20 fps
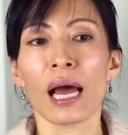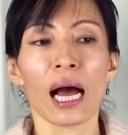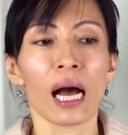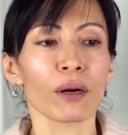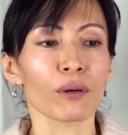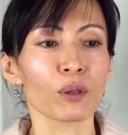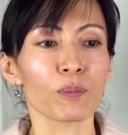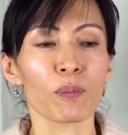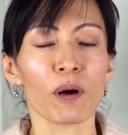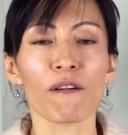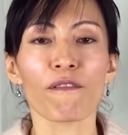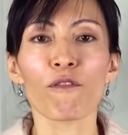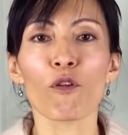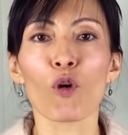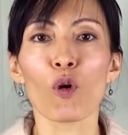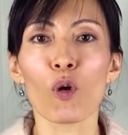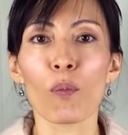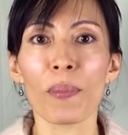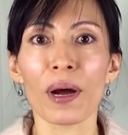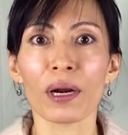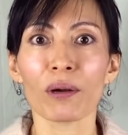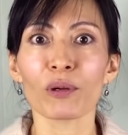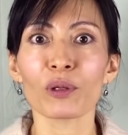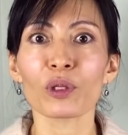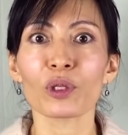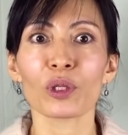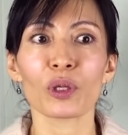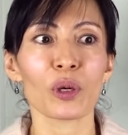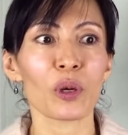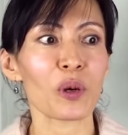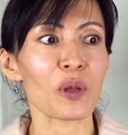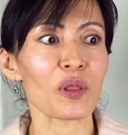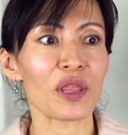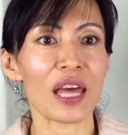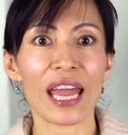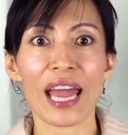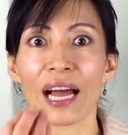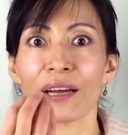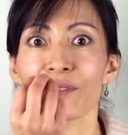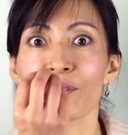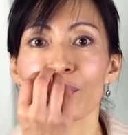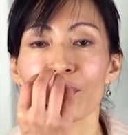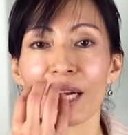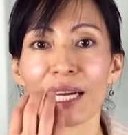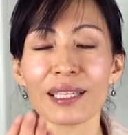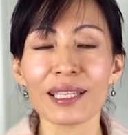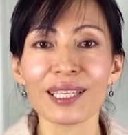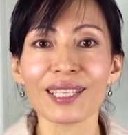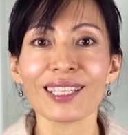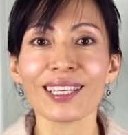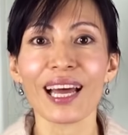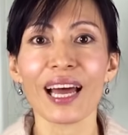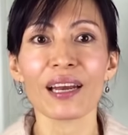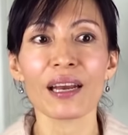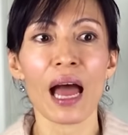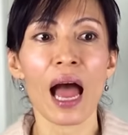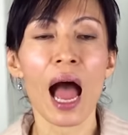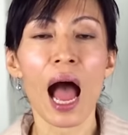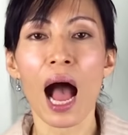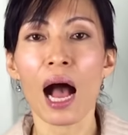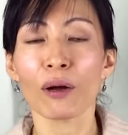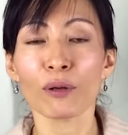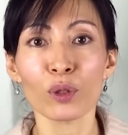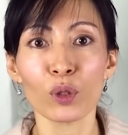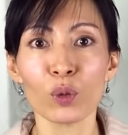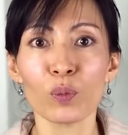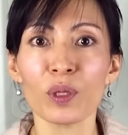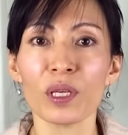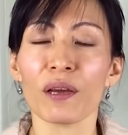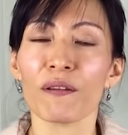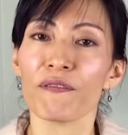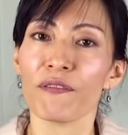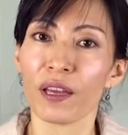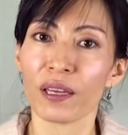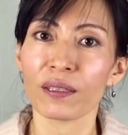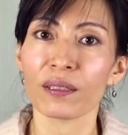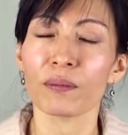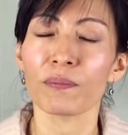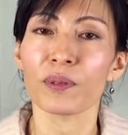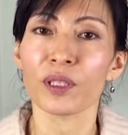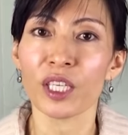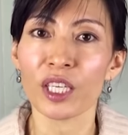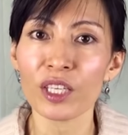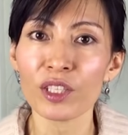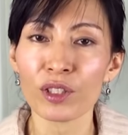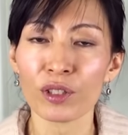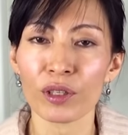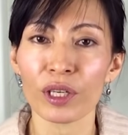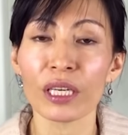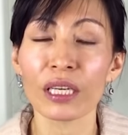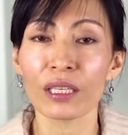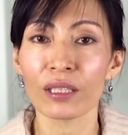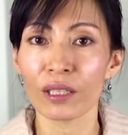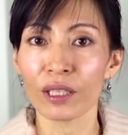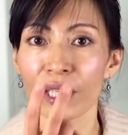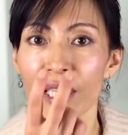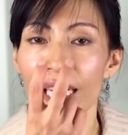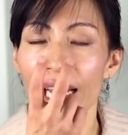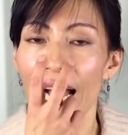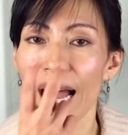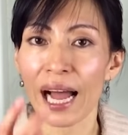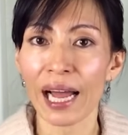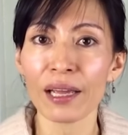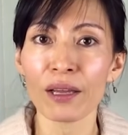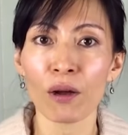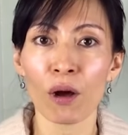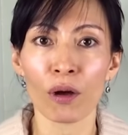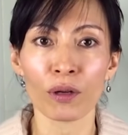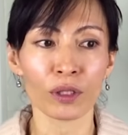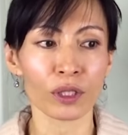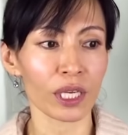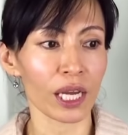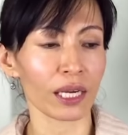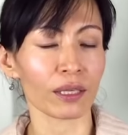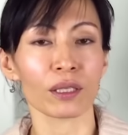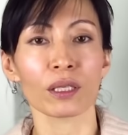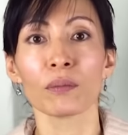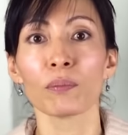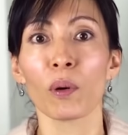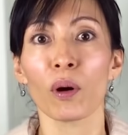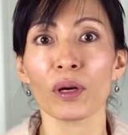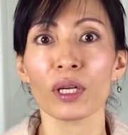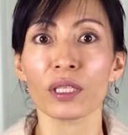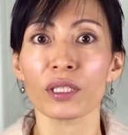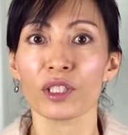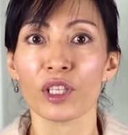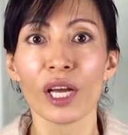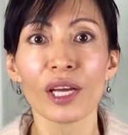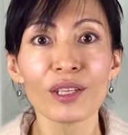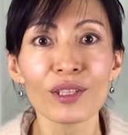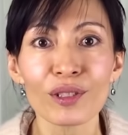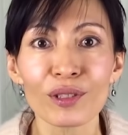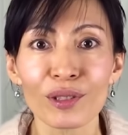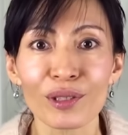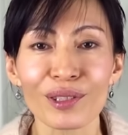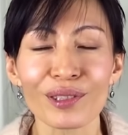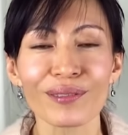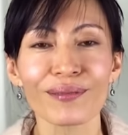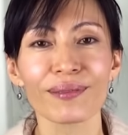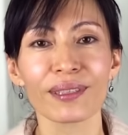how to perform, but also they had to understand how to be an effective teacher, including eye contact and body gesture.